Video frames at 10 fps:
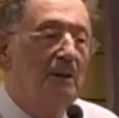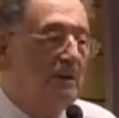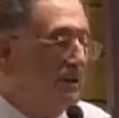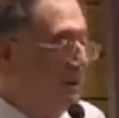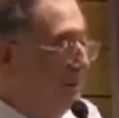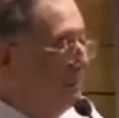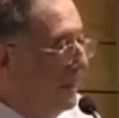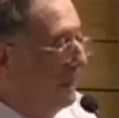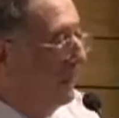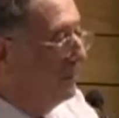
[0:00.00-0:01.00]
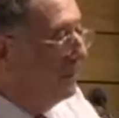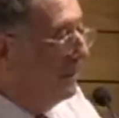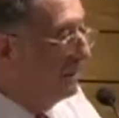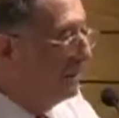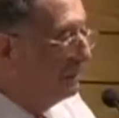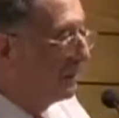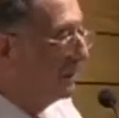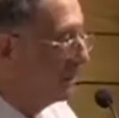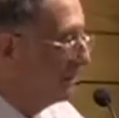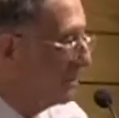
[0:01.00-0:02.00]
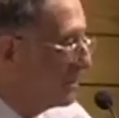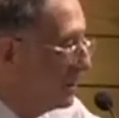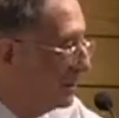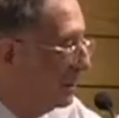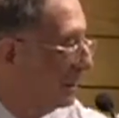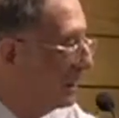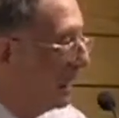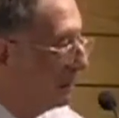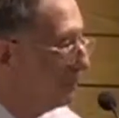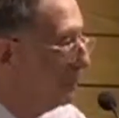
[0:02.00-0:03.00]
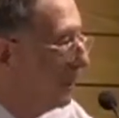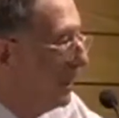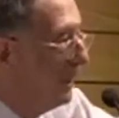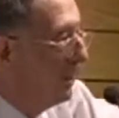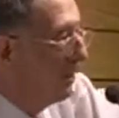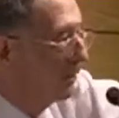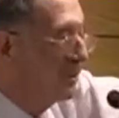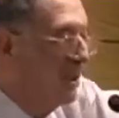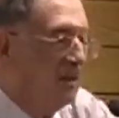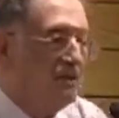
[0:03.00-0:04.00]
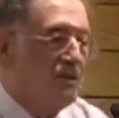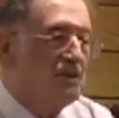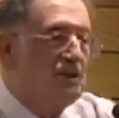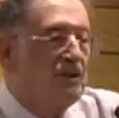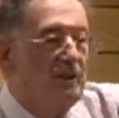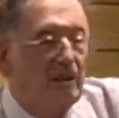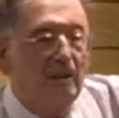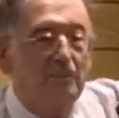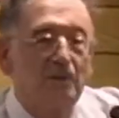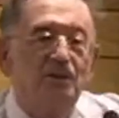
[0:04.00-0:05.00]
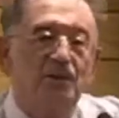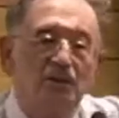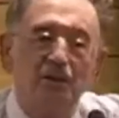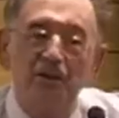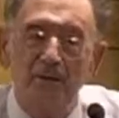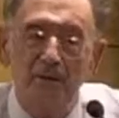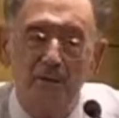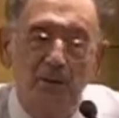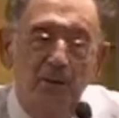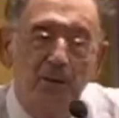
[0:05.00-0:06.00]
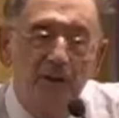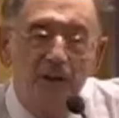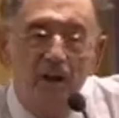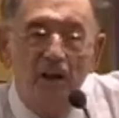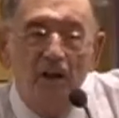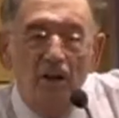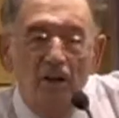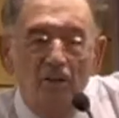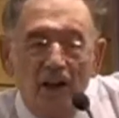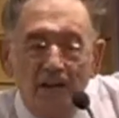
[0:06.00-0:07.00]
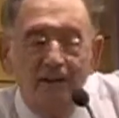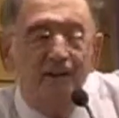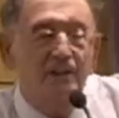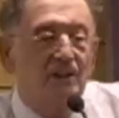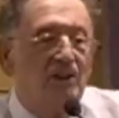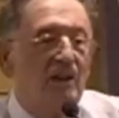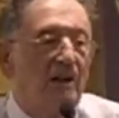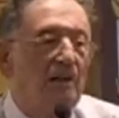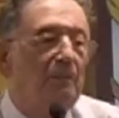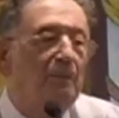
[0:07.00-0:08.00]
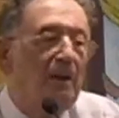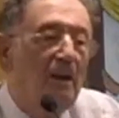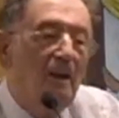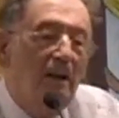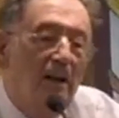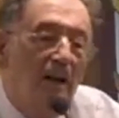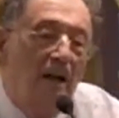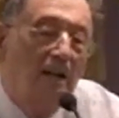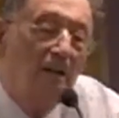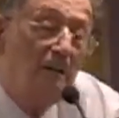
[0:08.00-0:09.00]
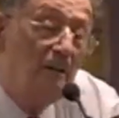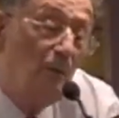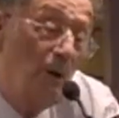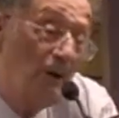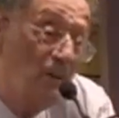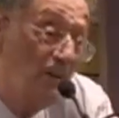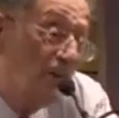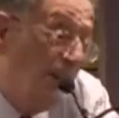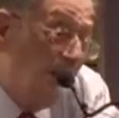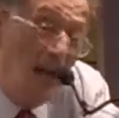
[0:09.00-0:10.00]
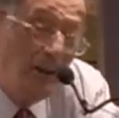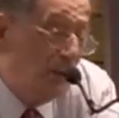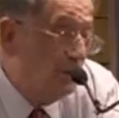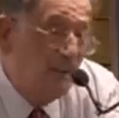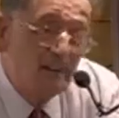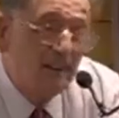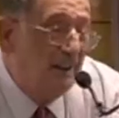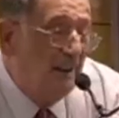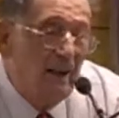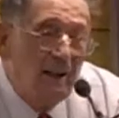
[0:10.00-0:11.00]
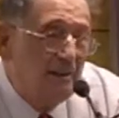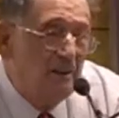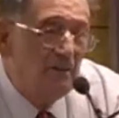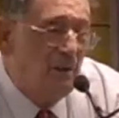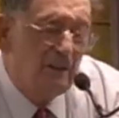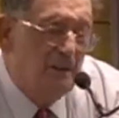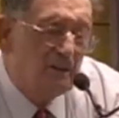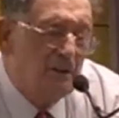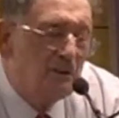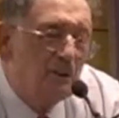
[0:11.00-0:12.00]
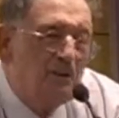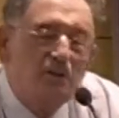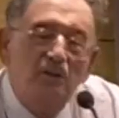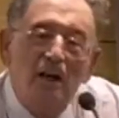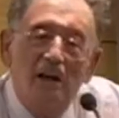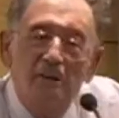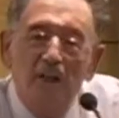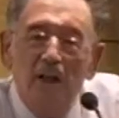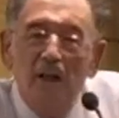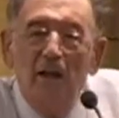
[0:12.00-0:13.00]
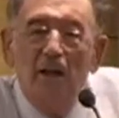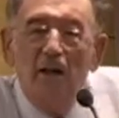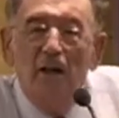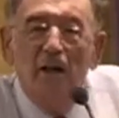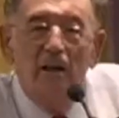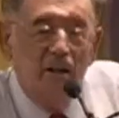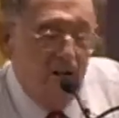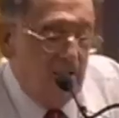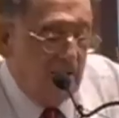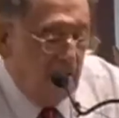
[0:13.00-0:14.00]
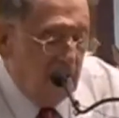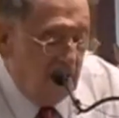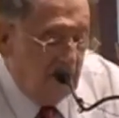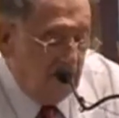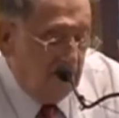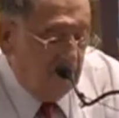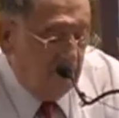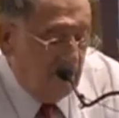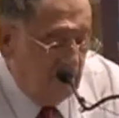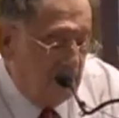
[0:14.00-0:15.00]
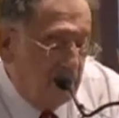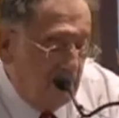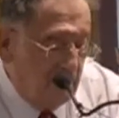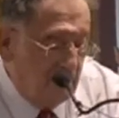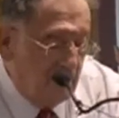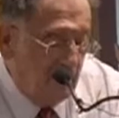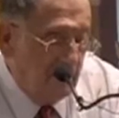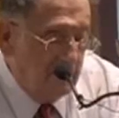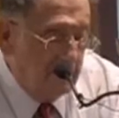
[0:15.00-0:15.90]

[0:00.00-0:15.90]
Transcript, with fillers: Because he may have been typical of a certain type of transitional position between radical Islam and what is inaccurately and very difficult to describe uh, uh, mainstream Islam.